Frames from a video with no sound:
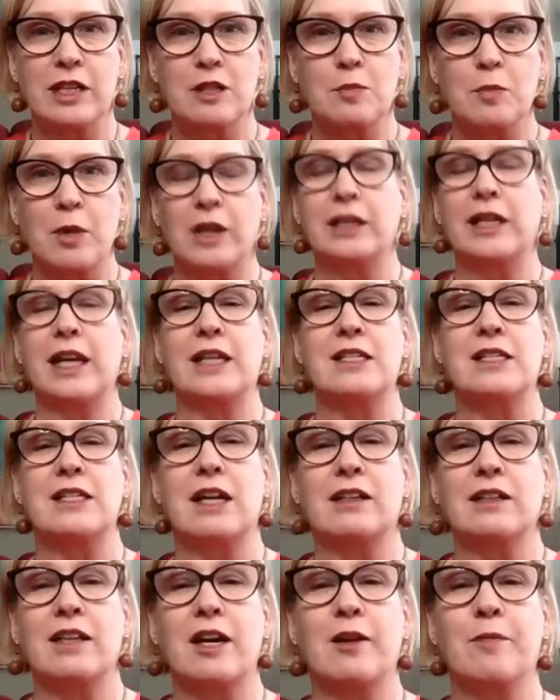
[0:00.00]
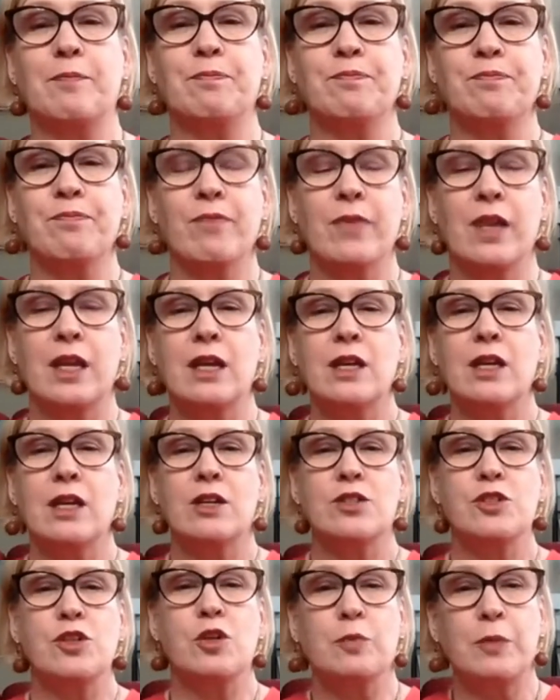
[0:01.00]
podcast dot com.
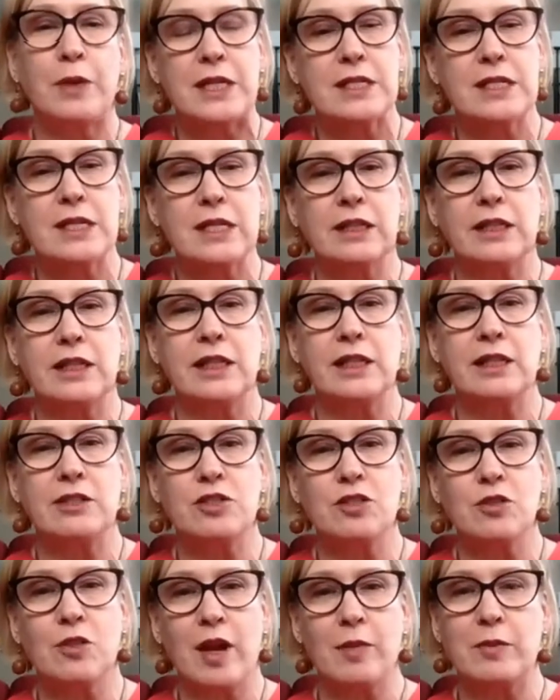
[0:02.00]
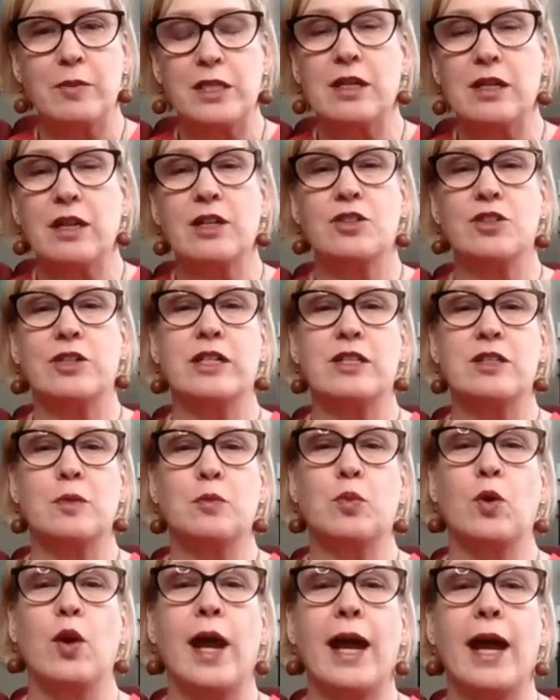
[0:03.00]
So basically, he described that Tantra is a
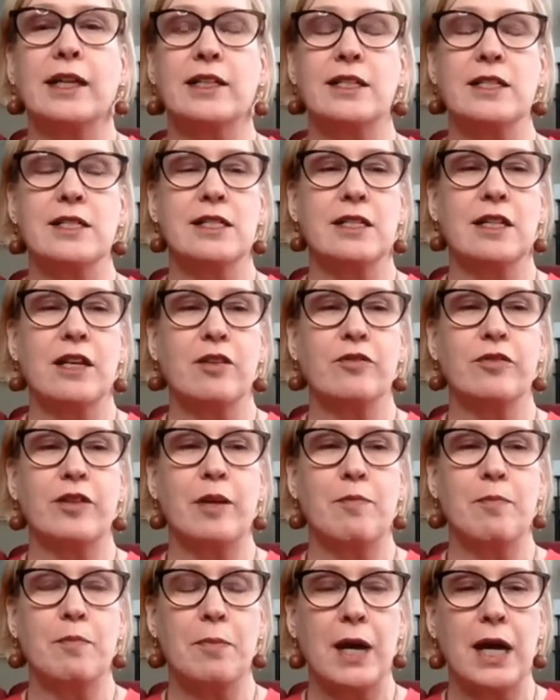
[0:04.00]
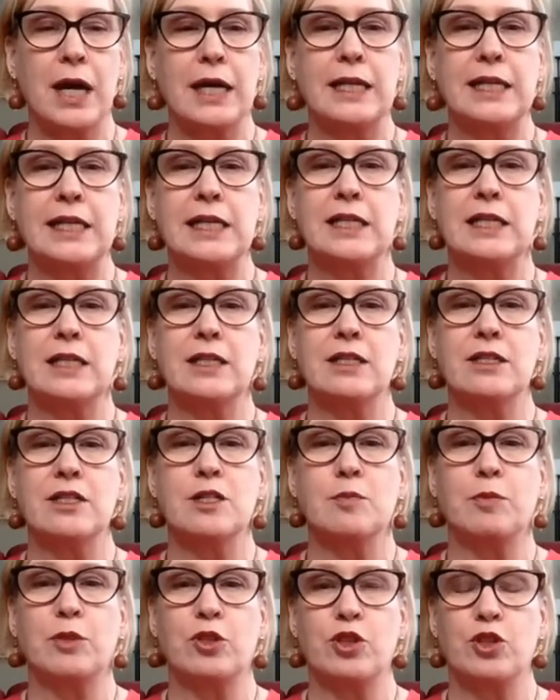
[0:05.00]
practice of embodied
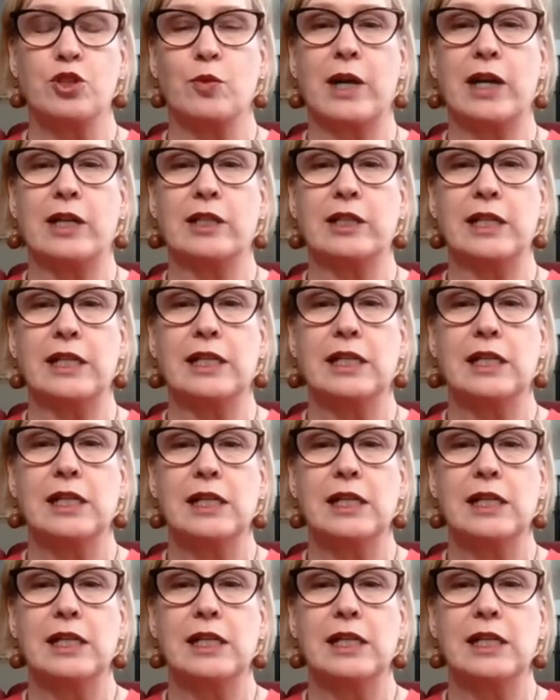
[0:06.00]
spirituality.